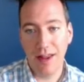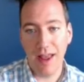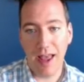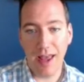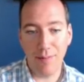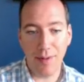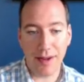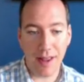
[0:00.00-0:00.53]

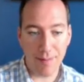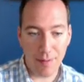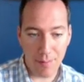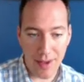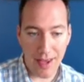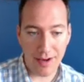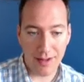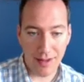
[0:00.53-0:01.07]
and become a
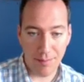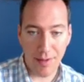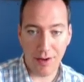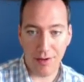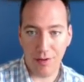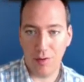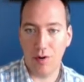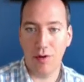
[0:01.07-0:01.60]
man in the
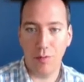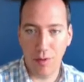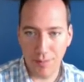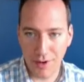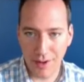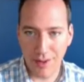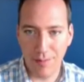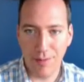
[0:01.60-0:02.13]
middle or a
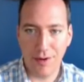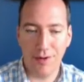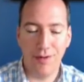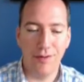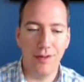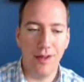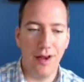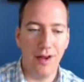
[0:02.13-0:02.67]
woman in the
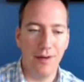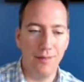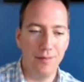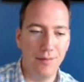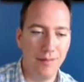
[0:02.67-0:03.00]
middle, um,